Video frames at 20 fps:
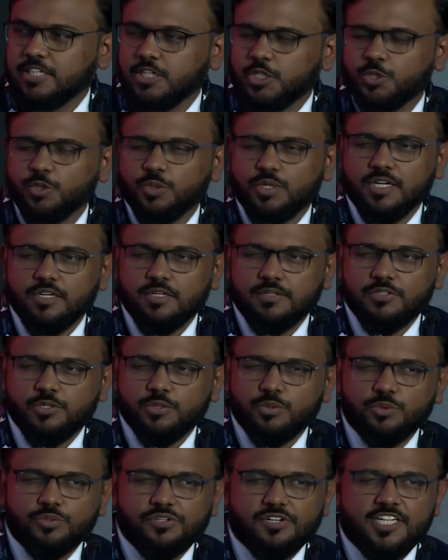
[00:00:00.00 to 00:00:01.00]

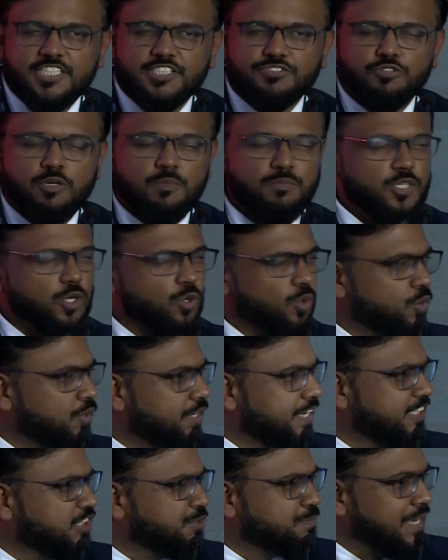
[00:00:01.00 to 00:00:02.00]
to transform the old
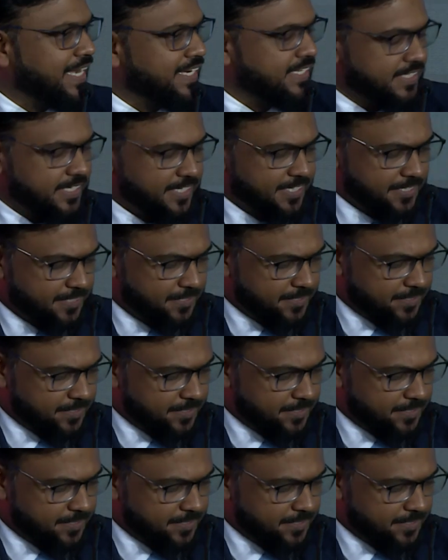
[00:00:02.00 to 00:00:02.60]
age banking.